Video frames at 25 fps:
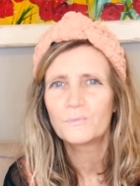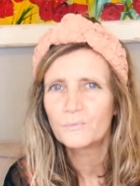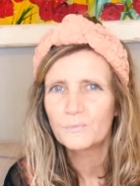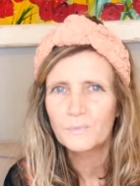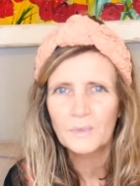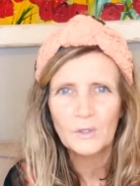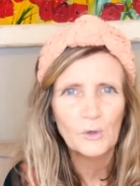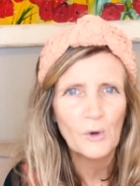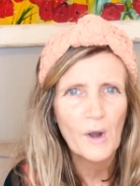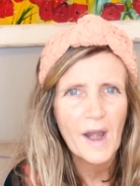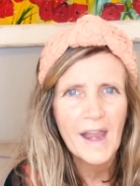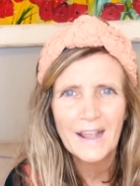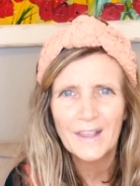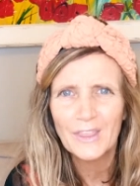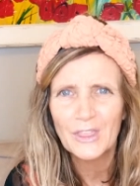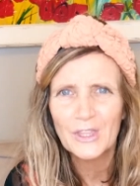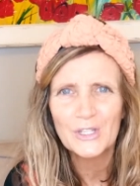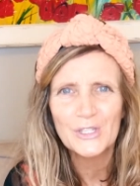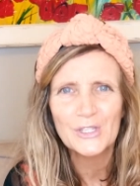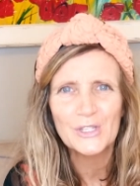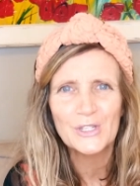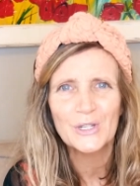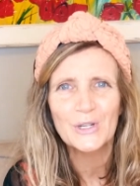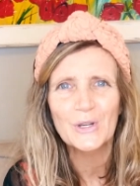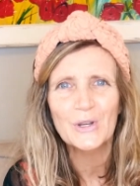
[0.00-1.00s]
crank the
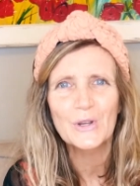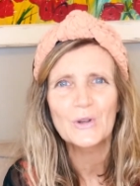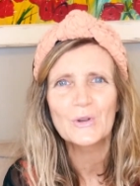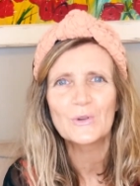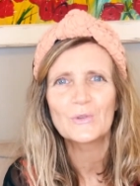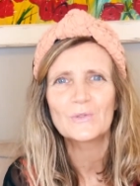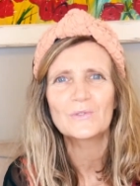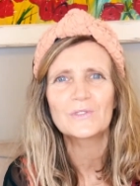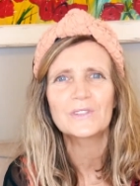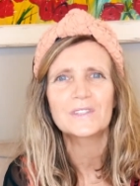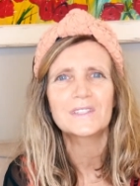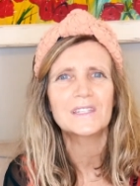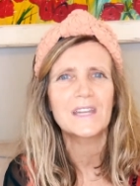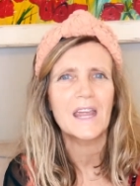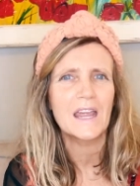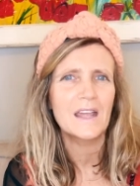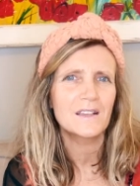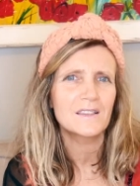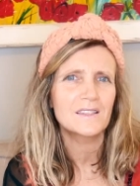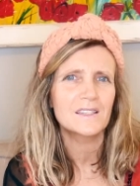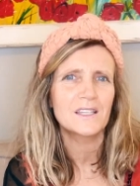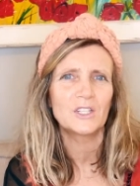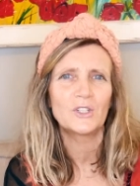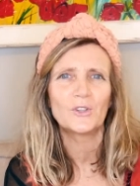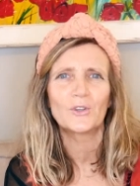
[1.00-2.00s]
tunes,
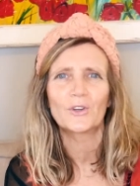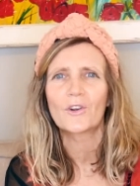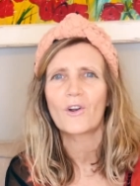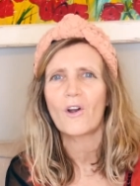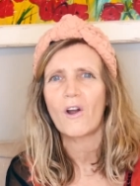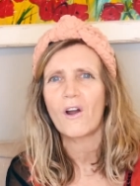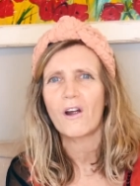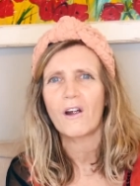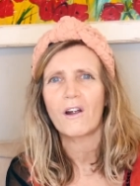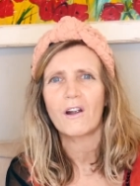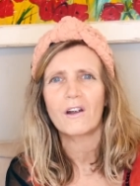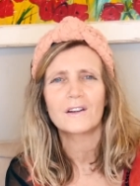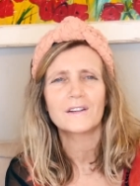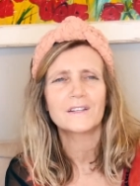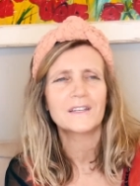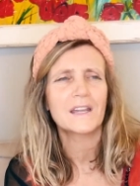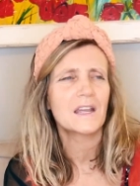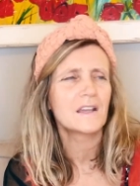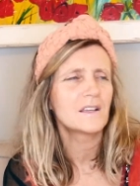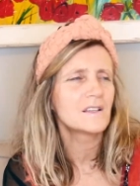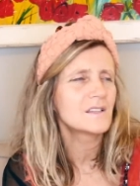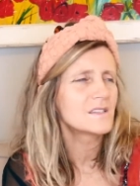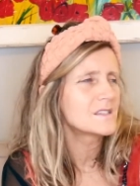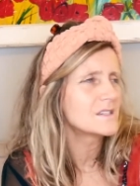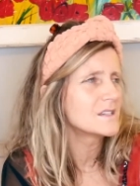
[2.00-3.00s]
dance in your car,
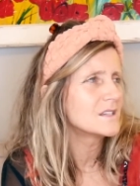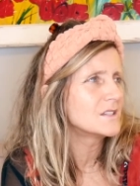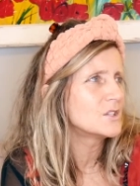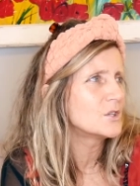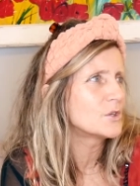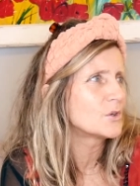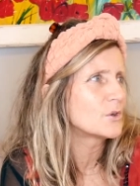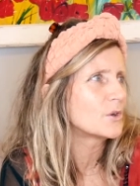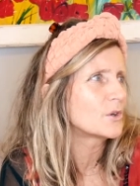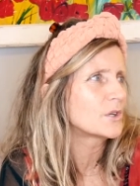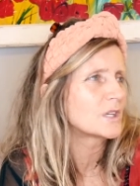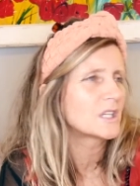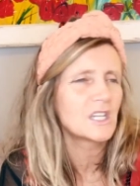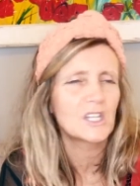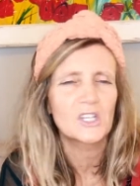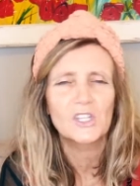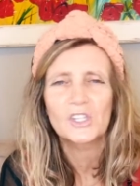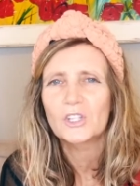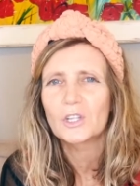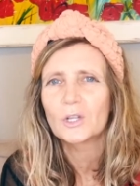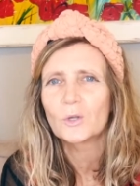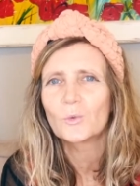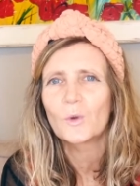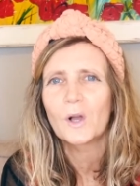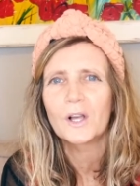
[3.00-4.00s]
dance in your
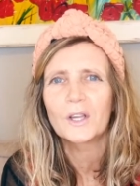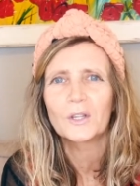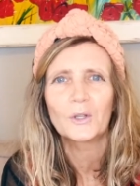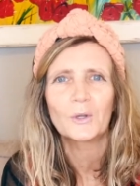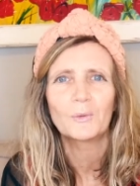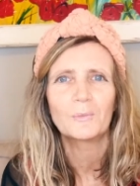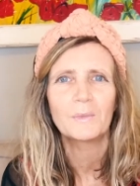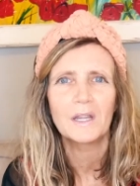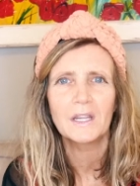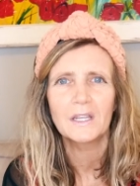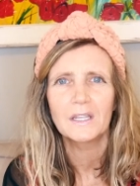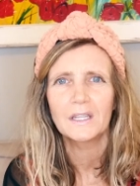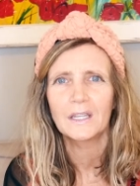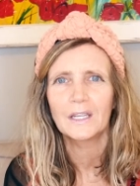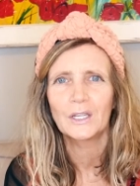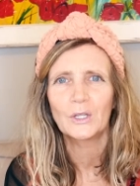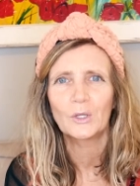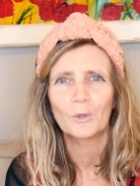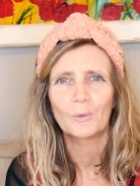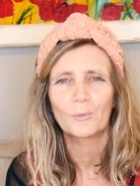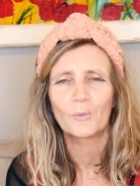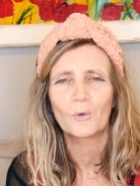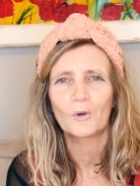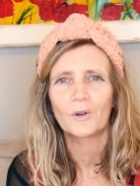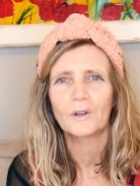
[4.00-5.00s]
kitchen while you're making
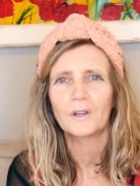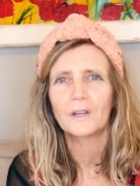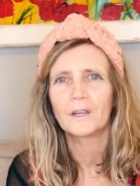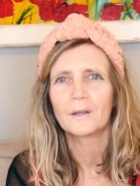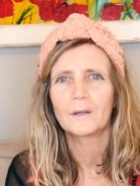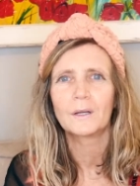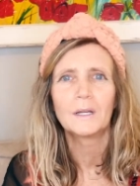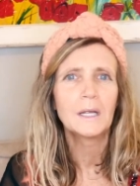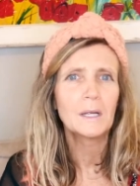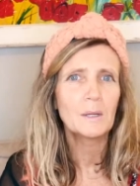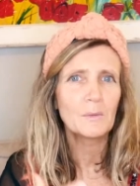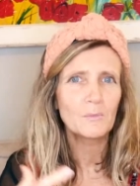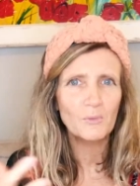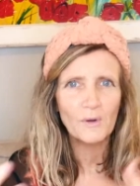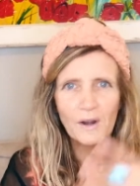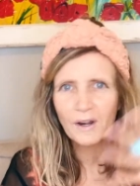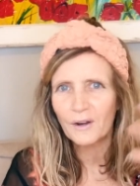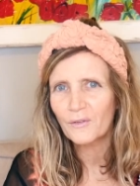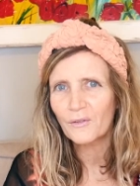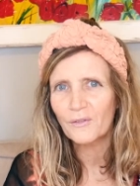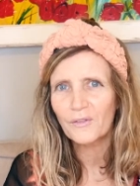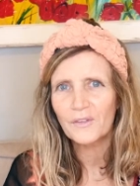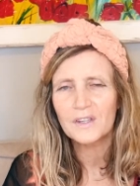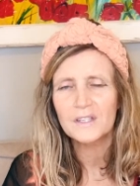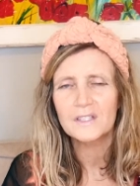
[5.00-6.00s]
your morning
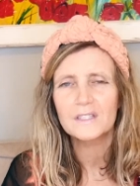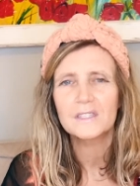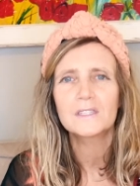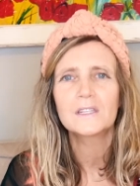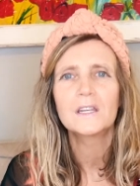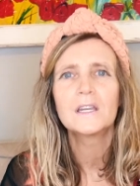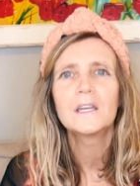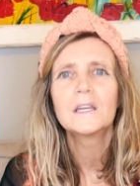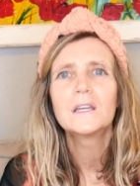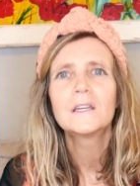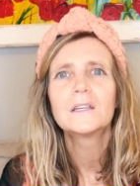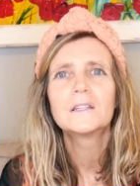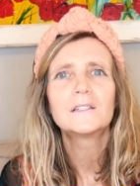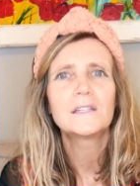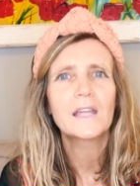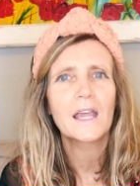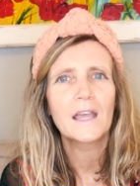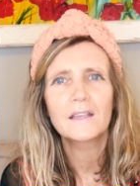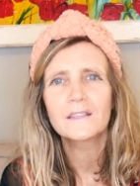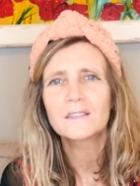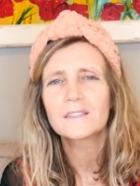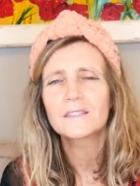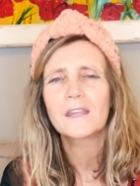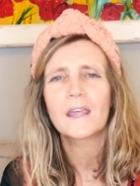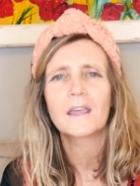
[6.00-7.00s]
breakfast,
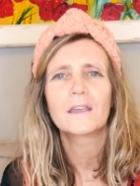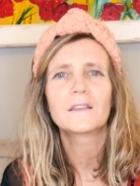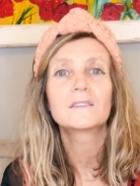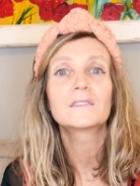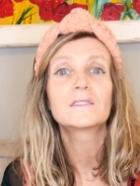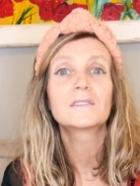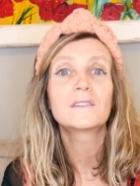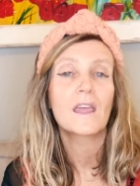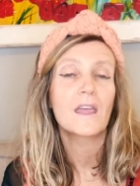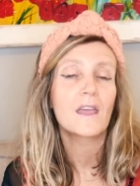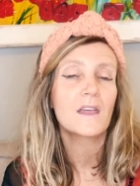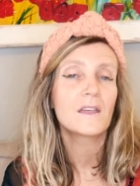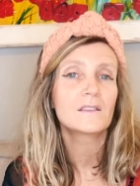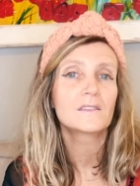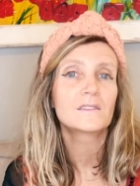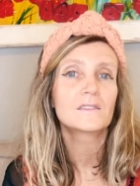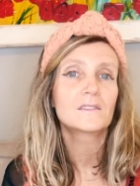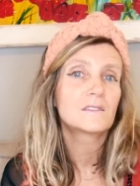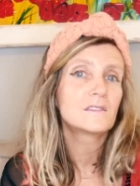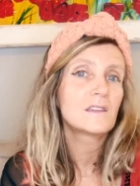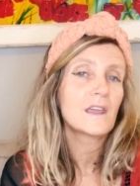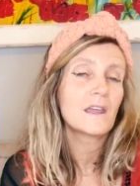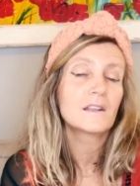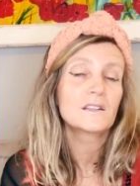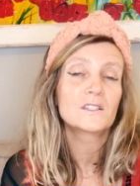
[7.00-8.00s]
dance, dance, dance,
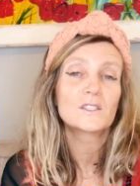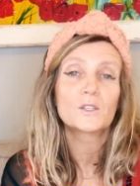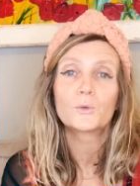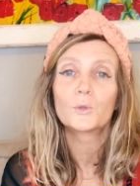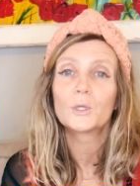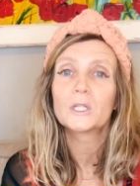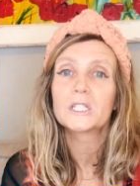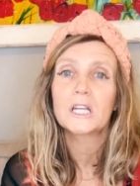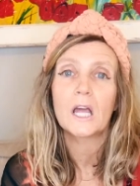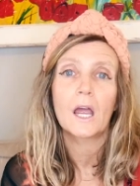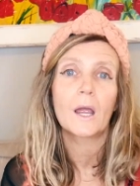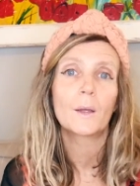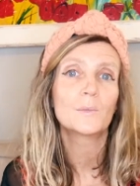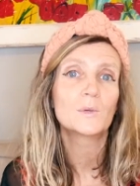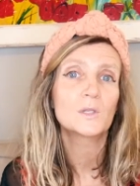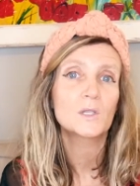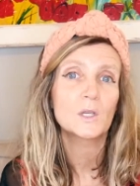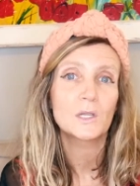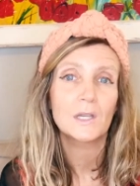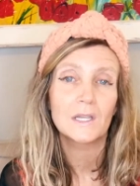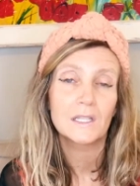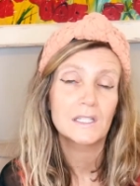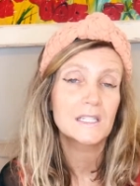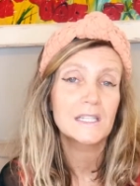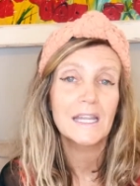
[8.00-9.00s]
dance three times
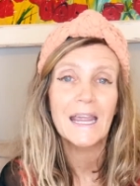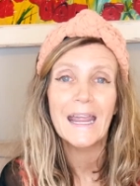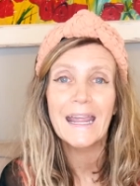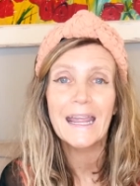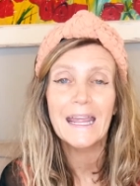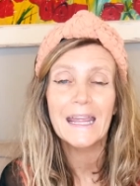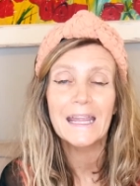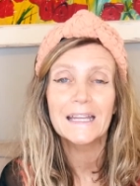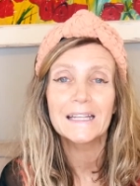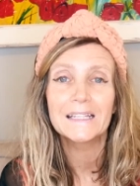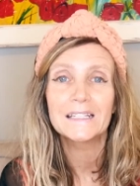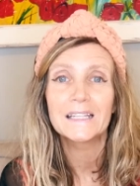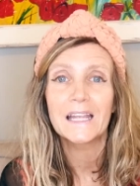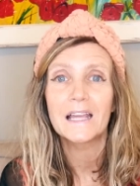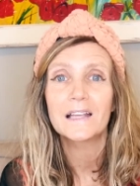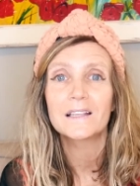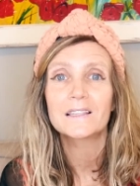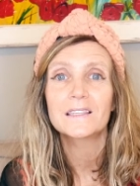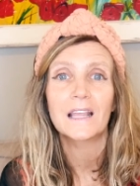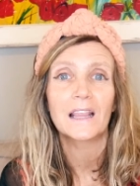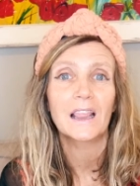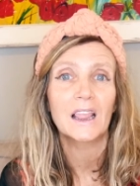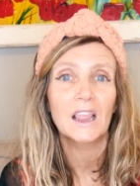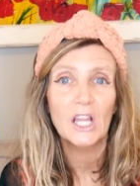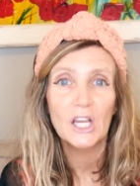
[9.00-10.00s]
a day,
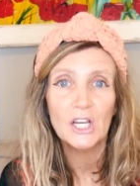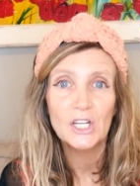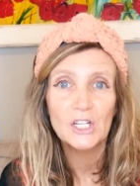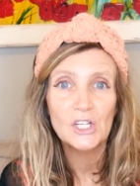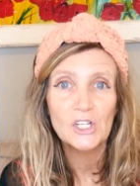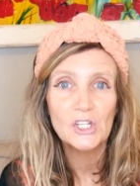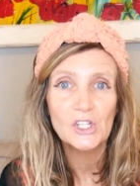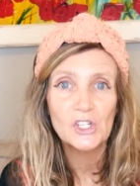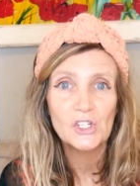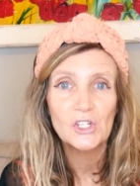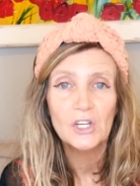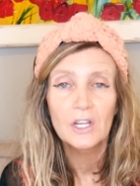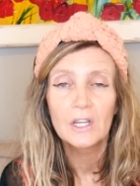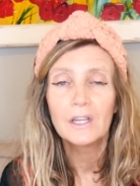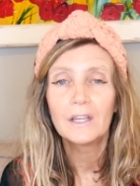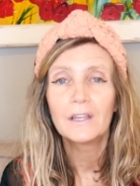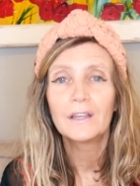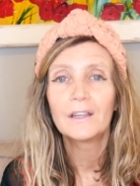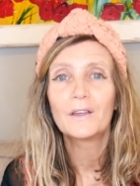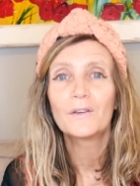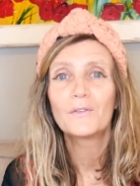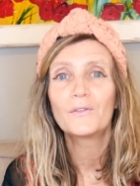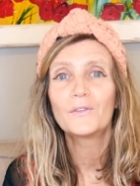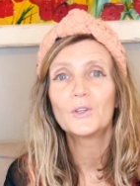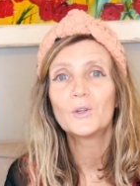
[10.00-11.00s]
dance at lunch.
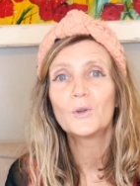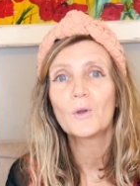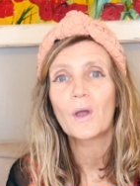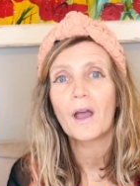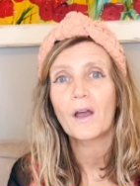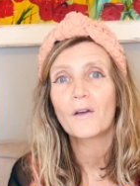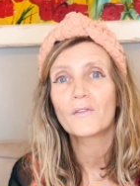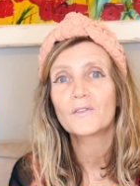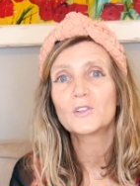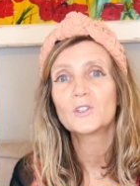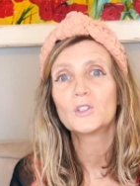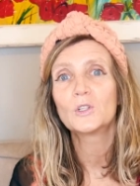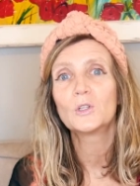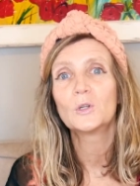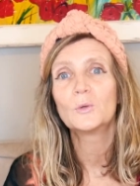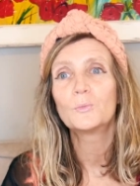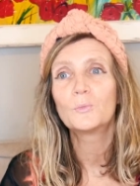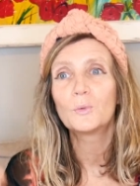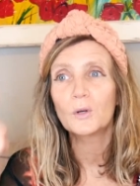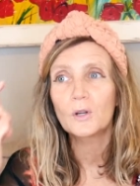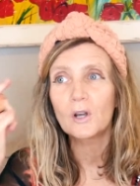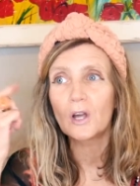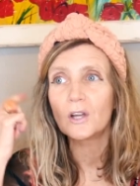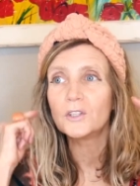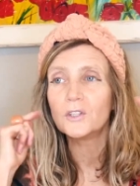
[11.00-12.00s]
If you have to,
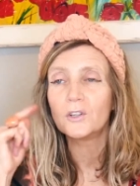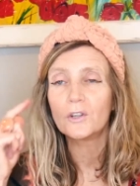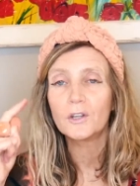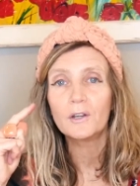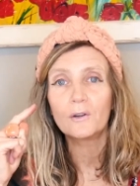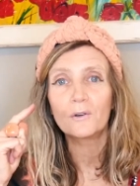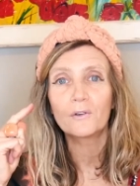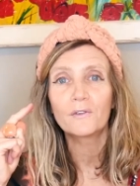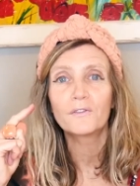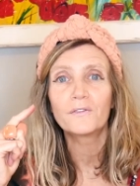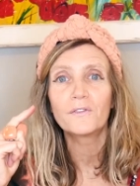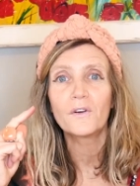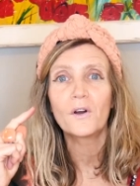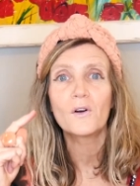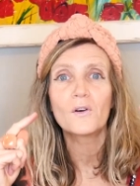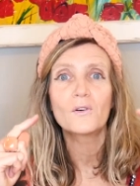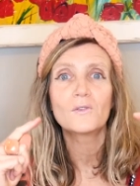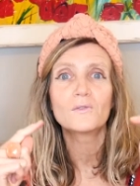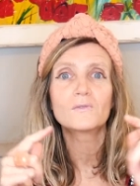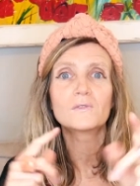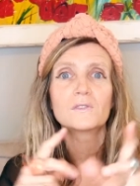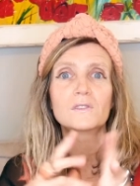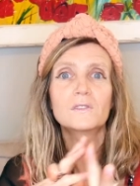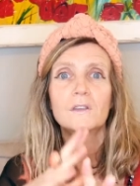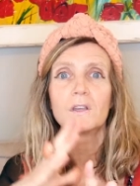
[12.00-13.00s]
put on your
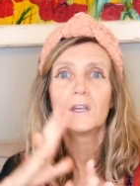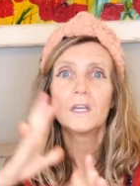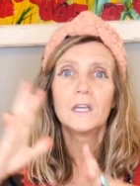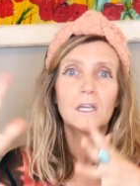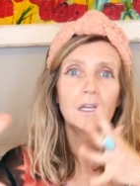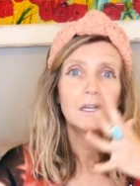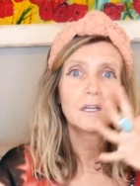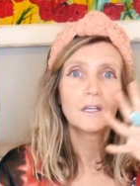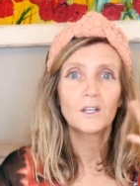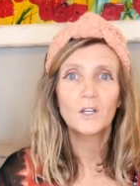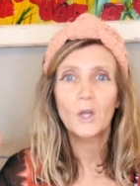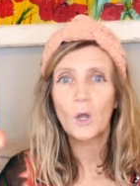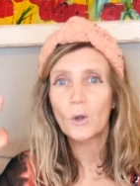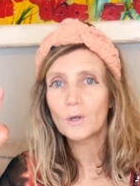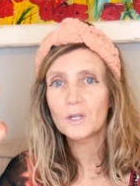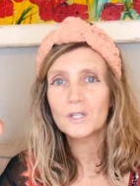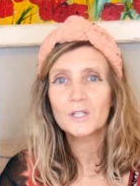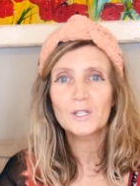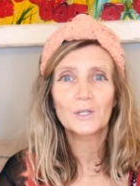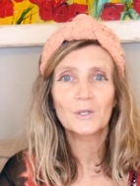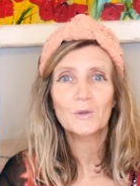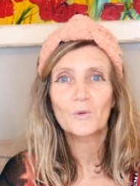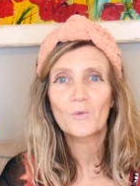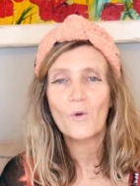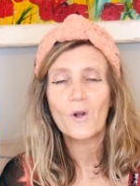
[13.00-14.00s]
earphones, go
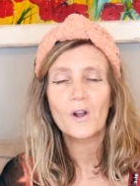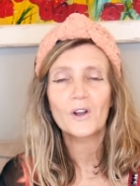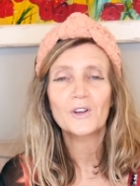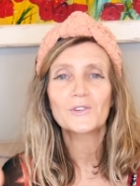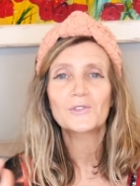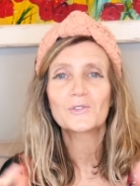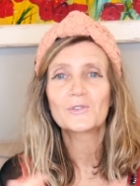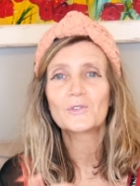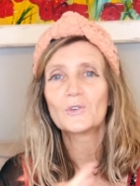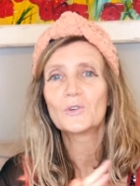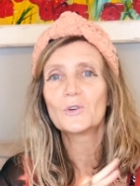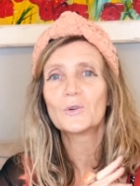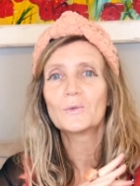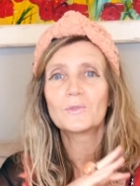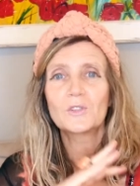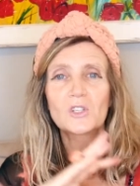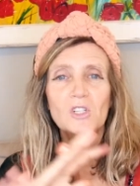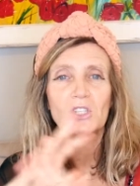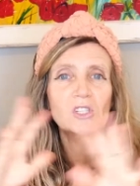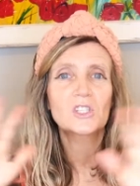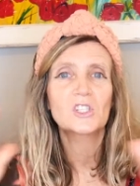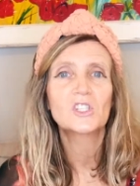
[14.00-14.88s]
into the washroom, just